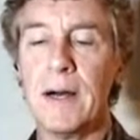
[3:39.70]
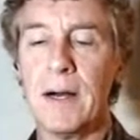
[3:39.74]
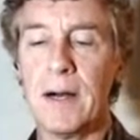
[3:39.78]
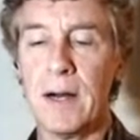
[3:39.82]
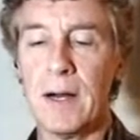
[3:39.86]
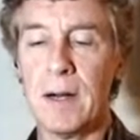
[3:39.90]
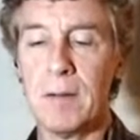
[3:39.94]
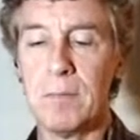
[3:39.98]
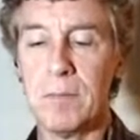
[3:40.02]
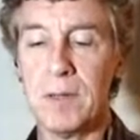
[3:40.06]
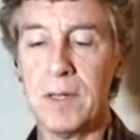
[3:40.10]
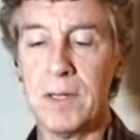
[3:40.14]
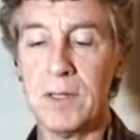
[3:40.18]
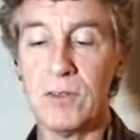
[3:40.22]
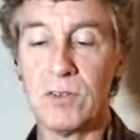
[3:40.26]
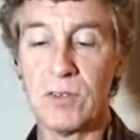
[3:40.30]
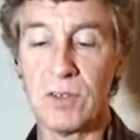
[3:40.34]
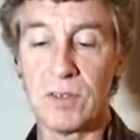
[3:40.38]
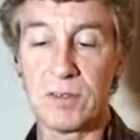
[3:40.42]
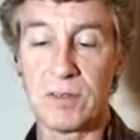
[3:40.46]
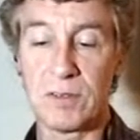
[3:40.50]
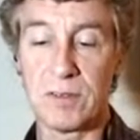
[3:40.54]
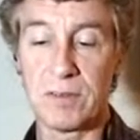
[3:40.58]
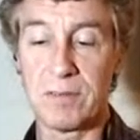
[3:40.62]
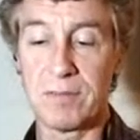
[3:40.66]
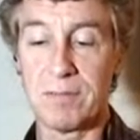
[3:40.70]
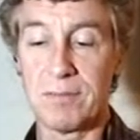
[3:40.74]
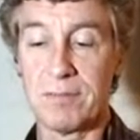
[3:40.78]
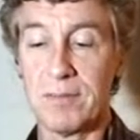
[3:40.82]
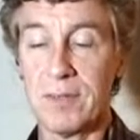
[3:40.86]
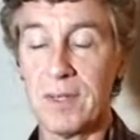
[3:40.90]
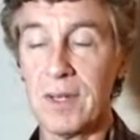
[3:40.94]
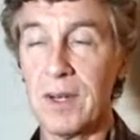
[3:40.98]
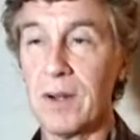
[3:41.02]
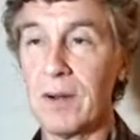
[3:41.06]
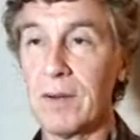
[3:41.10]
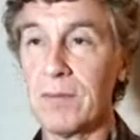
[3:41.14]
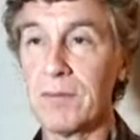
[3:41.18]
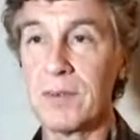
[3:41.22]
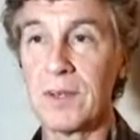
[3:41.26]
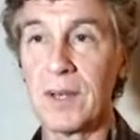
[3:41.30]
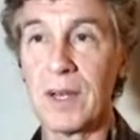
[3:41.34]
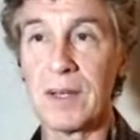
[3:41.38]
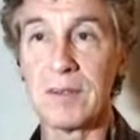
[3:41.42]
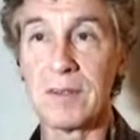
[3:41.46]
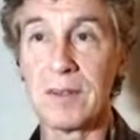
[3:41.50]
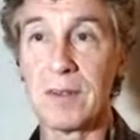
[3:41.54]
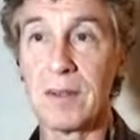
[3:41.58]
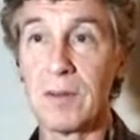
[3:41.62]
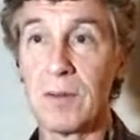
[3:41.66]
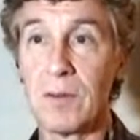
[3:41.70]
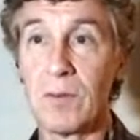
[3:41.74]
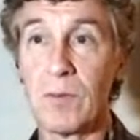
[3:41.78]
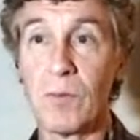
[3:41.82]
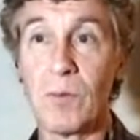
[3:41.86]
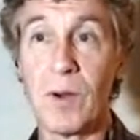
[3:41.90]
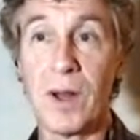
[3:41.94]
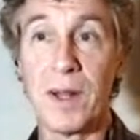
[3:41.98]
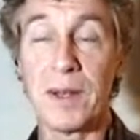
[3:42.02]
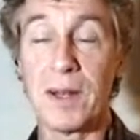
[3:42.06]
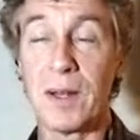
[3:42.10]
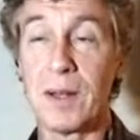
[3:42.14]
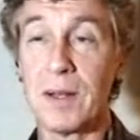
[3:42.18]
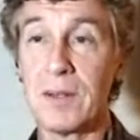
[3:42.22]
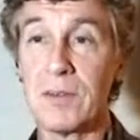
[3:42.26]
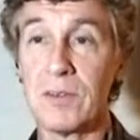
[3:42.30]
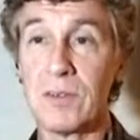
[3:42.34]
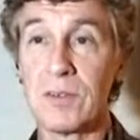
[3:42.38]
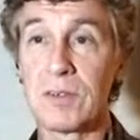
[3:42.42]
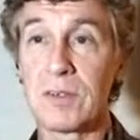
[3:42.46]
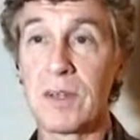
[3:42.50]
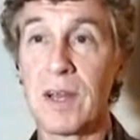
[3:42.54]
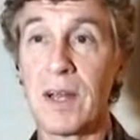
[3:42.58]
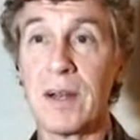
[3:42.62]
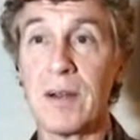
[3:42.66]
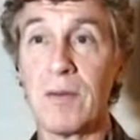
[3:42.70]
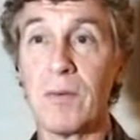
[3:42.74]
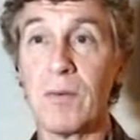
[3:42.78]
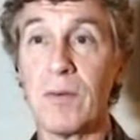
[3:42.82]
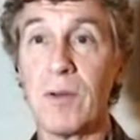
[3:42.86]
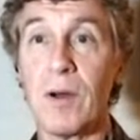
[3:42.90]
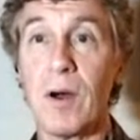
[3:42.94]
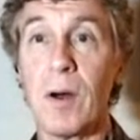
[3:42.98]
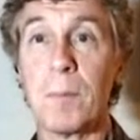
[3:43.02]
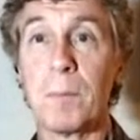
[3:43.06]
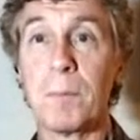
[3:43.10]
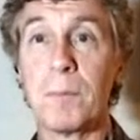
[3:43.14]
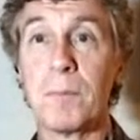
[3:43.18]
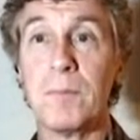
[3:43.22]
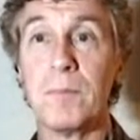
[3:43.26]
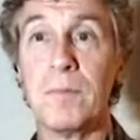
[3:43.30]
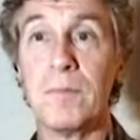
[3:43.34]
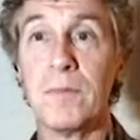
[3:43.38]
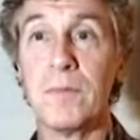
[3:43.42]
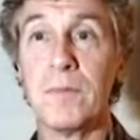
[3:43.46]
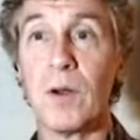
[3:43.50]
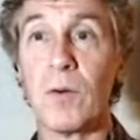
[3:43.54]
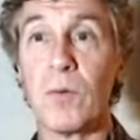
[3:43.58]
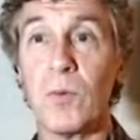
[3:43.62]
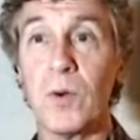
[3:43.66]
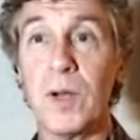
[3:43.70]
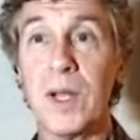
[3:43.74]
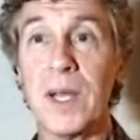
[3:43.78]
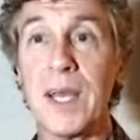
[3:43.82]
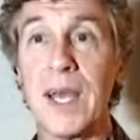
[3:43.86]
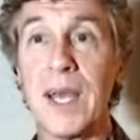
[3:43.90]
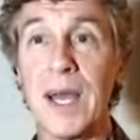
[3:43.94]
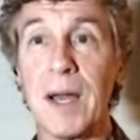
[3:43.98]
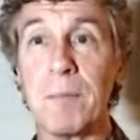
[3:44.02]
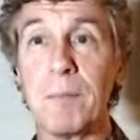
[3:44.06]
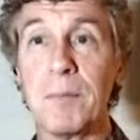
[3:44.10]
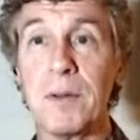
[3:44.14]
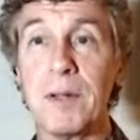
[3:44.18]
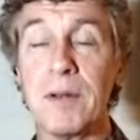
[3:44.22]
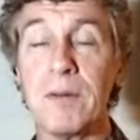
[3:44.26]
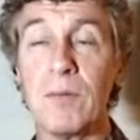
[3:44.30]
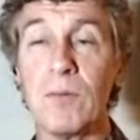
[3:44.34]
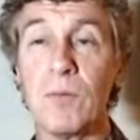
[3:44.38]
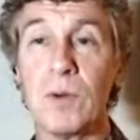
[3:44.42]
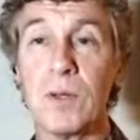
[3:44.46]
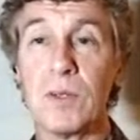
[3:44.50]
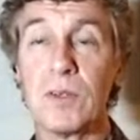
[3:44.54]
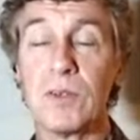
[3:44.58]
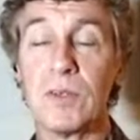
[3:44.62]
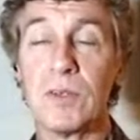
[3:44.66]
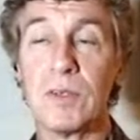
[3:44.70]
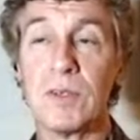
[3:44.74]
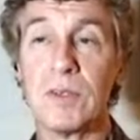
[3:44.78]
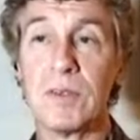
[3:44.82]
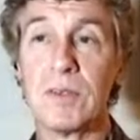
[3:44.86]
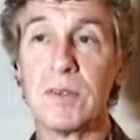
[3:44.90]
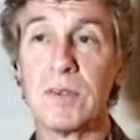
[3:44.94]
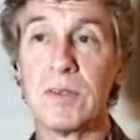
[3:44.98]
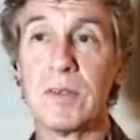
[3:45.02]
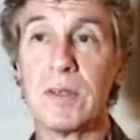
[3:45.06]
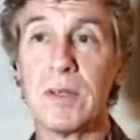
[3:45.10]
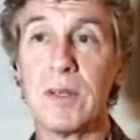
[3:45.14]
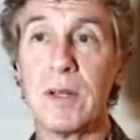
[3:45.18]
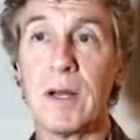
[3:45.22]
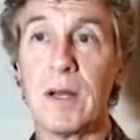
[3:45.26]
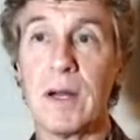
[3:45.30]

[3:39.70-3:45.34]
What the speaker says: And just, if you guys want, I just kind of recap it, which is